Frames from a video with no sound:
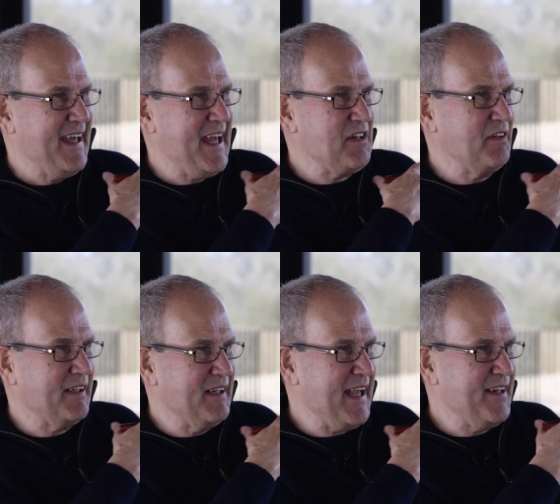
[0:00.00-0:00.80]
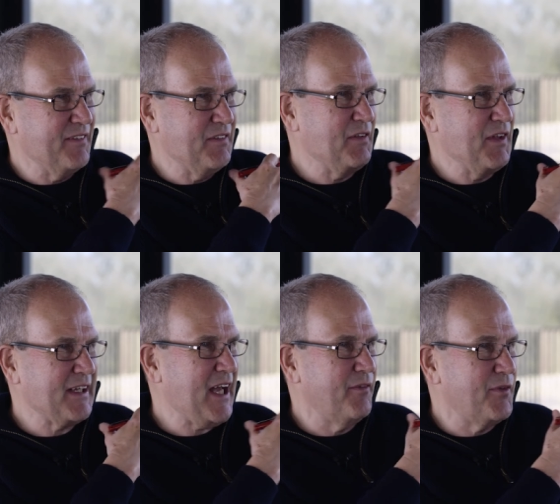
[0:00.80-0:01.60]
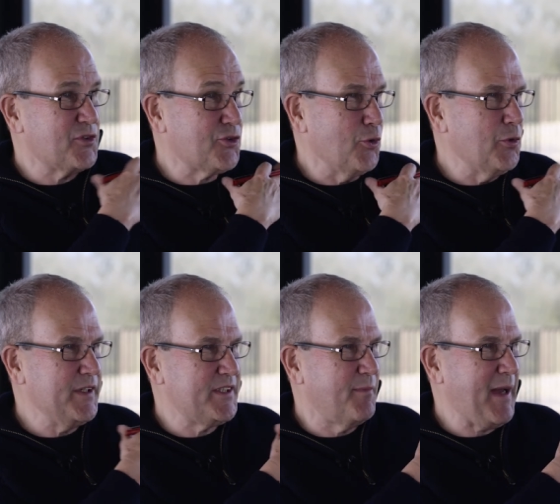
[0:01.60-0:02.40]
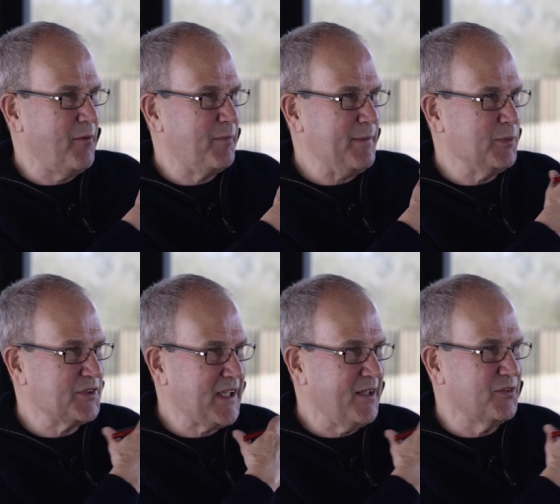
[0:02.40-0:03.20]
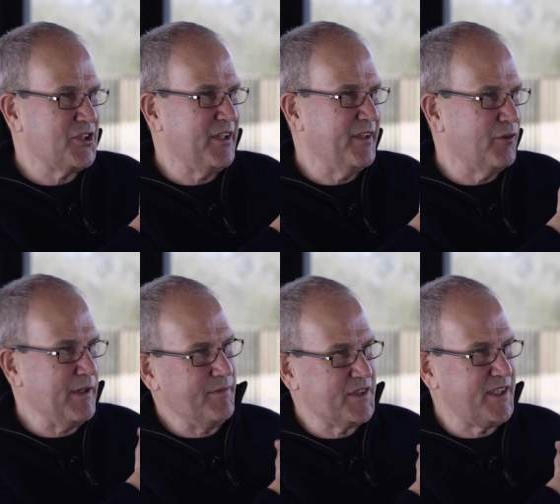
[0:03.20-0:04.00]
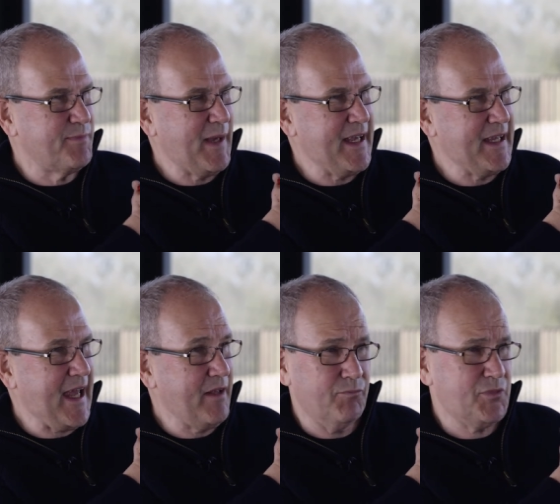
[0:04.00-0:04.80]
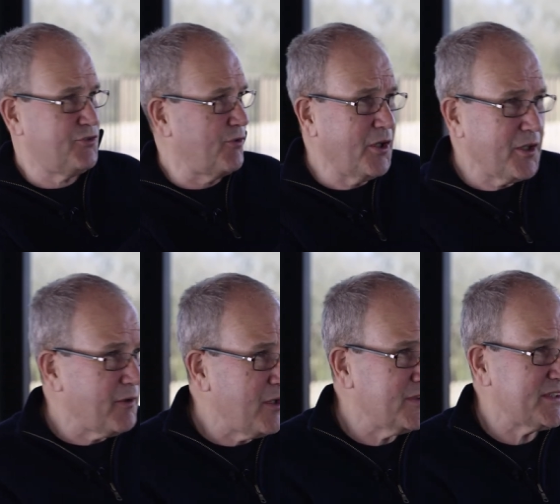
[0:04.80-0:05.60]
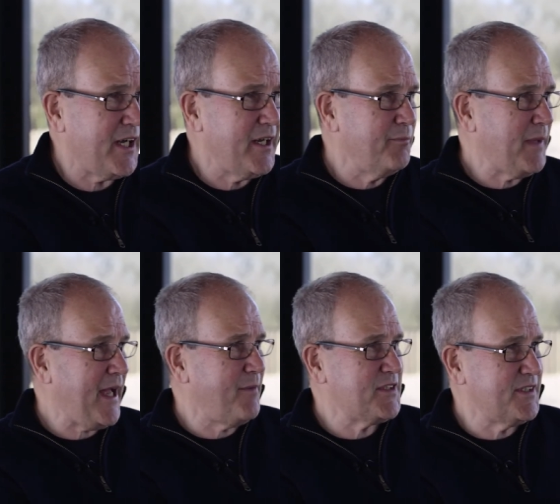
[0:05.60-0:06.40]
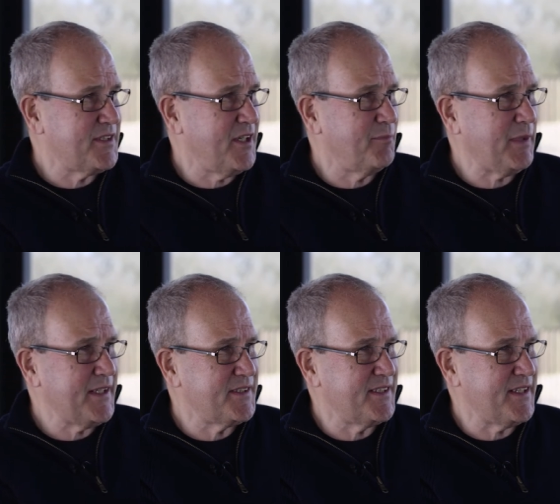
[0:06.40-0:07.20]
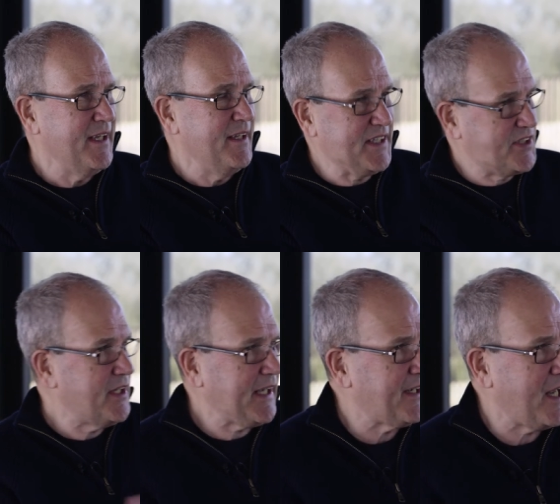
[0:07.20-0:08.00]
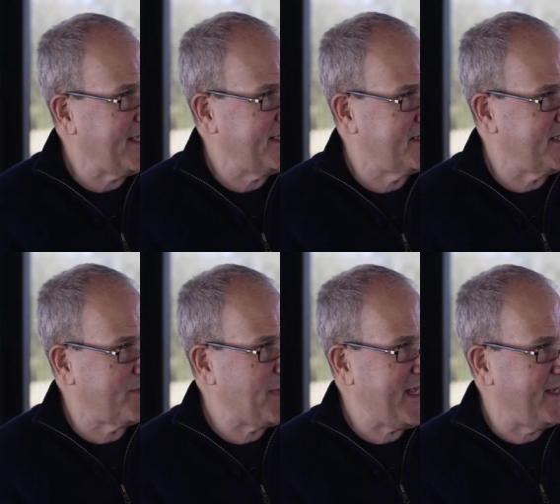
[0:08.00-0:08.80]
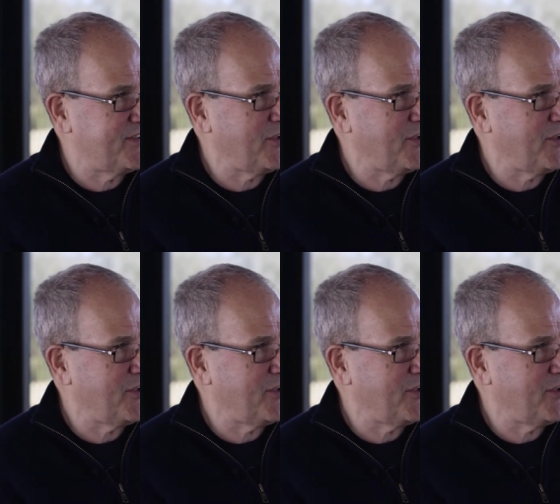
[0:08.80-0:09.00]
in the kind of the stories about people's culture, and the grievances may get stronger over time, perhaps in certain places. They're certainly unlikely to disappear.